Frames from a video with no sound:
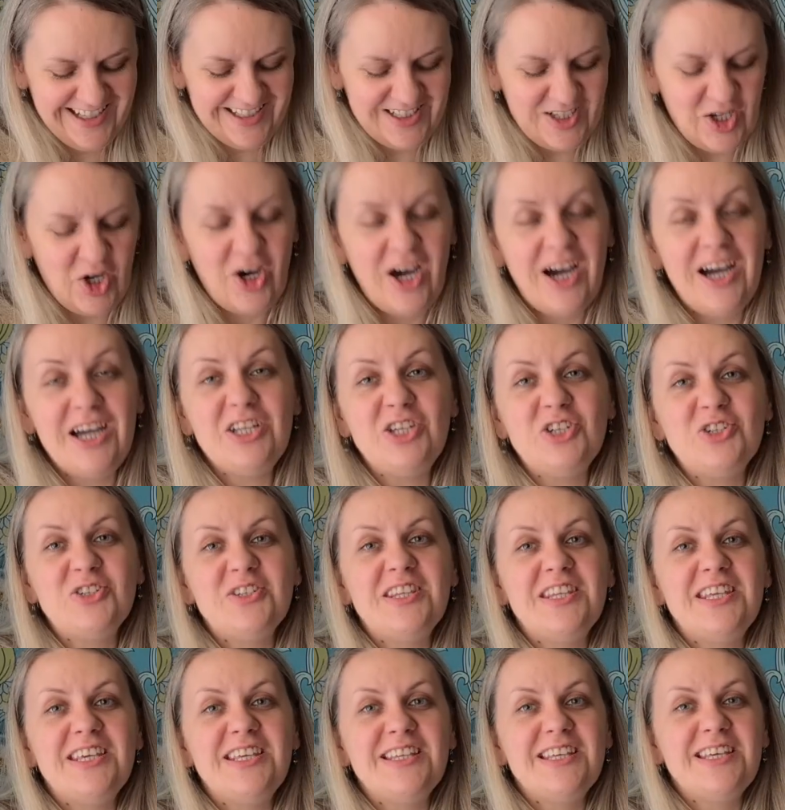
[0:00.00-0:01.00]
No, I don't
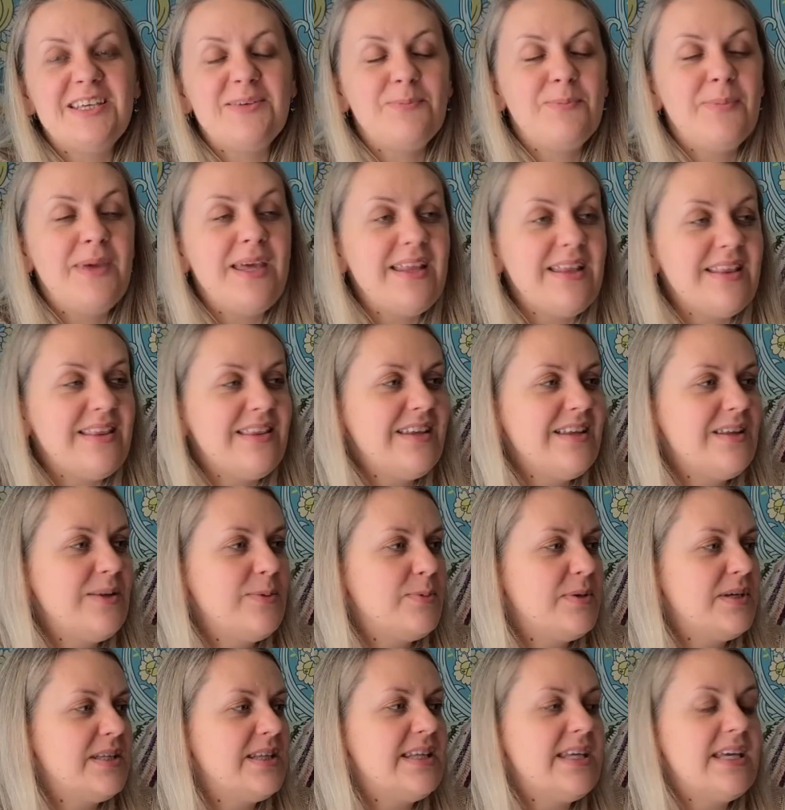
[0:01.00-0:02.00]
think they meant it,
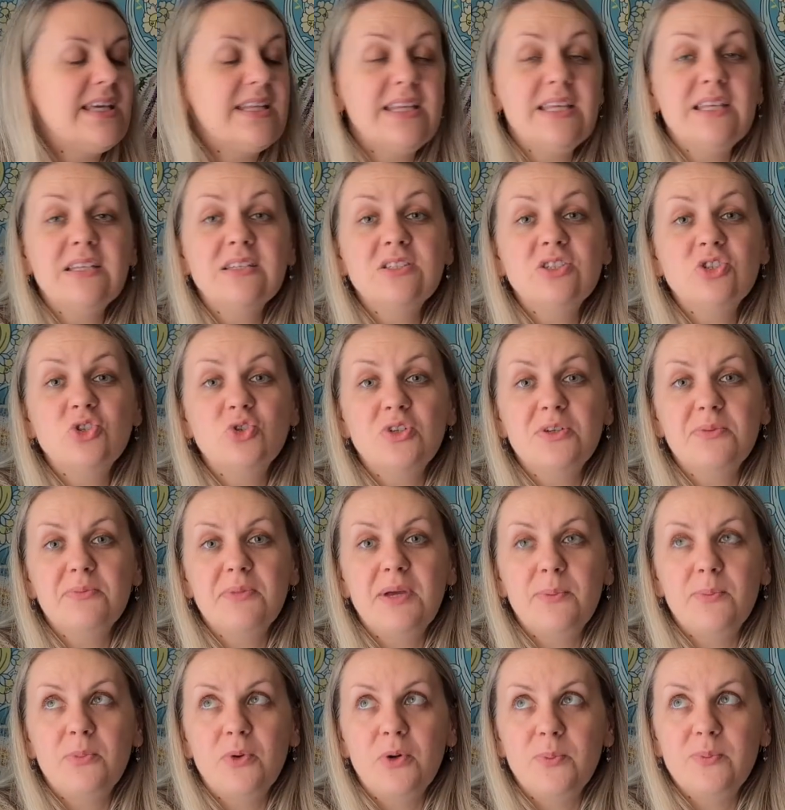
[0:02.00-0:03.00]
but yeah, they destroyed
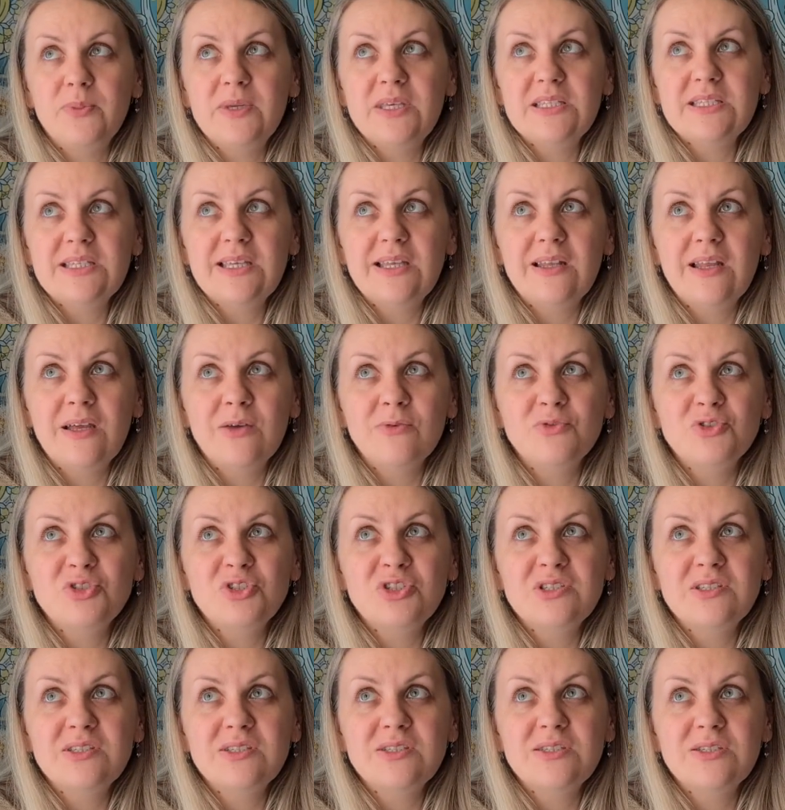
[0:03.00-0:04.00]
my poppies, and I was
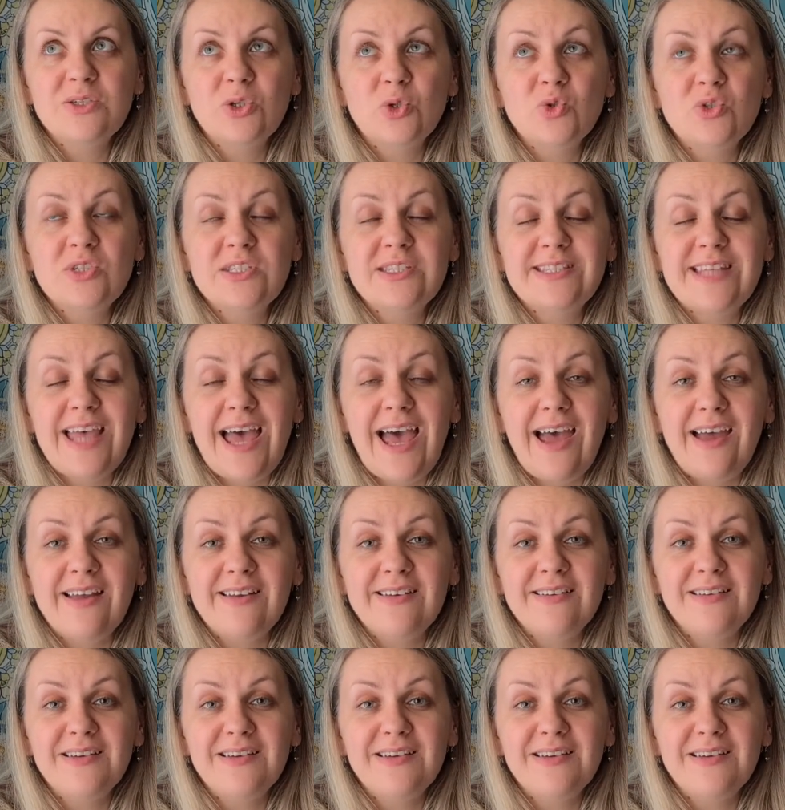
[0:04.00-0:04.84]
so sad.